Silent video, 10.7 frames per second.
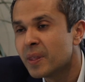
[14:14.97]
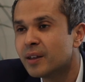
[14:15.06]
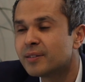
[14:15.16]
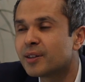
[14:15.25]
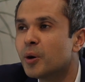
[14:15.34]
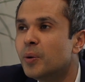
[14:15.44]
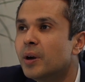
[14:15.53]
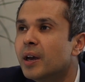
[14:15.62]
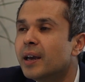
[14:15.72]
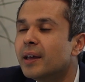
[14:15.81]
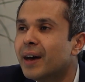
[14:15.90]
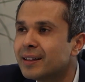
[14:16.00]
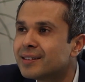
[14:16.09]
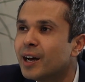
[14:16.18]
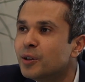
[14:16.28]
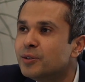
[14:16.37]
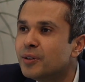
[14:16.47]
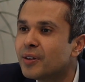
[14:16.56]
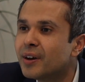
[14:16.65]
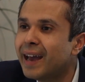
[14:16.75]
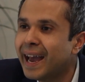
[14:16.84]
So that tells you
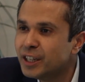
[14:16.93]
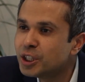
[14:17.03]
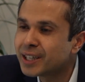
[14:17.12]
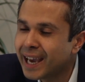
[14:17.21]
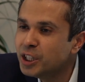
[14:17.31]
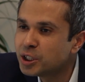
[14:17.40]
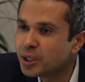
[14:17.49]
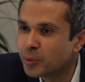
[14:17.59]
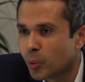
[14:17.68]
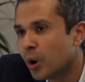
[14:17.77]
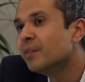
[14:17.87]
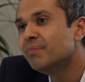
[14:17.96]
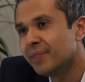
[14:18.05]
that education, one,